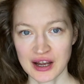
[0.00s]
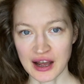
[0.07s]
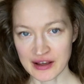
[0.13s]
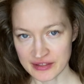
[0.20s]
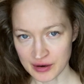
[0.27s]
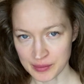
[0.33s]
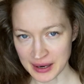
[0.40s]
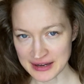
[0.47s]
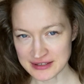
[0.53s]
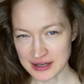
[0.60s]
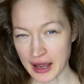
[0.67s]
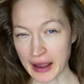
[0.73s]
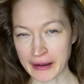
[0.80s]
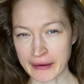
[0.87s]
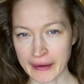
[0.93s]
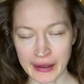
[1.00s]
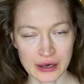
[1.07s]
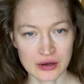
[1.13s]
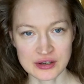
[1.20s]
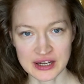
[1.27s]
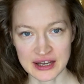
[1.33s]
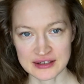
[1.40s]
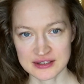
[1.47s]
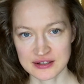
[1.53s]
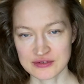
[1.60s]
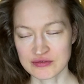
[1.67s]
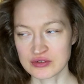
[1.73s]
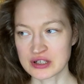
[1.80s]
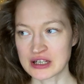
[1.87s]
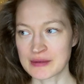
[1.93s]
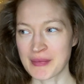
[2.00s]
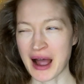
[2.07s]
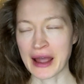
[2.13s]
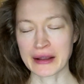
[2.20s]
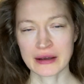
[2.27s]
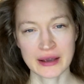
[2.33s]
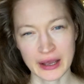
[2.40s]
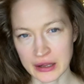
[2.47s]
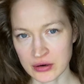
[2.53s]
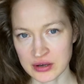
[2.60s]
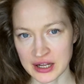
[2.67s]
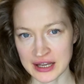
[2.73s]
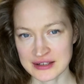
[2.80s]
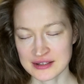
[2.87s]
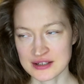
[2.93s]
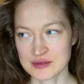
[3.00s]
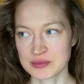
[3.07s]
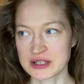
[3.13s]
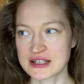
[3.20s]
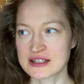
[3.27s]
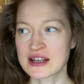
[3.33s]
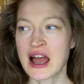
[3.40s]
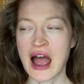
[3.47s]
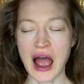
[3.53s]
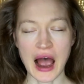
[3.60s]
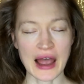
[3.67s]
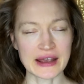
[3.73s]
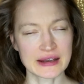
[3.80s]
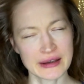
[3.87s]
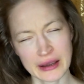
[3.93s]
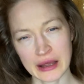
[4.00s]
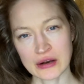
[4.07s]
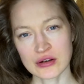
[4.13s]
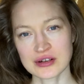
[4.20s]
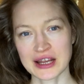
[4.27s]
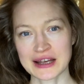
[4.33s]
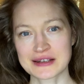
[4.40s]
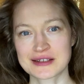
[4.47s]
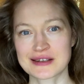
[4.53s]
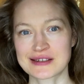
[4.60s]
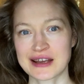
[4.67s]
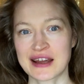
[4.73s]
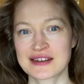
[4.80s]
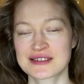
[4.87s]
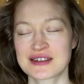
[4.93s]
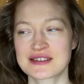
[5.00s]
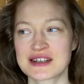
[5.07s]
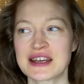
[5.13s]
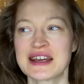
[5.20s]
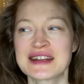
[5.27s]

Otherwise, I cannot access freedom, I cannot access bliss, I cannot access ecstasy.